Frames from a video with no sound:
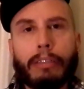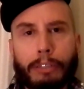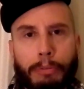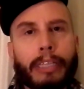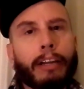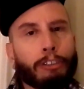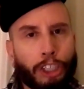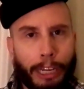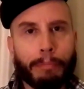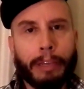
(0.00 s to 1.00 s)
you really are
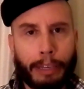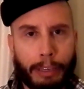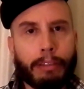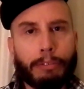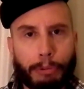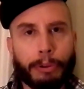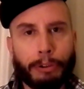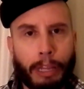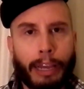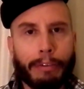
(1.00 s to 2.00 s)
championing through your
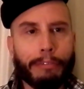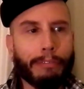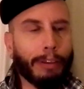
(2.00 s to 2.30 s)
life.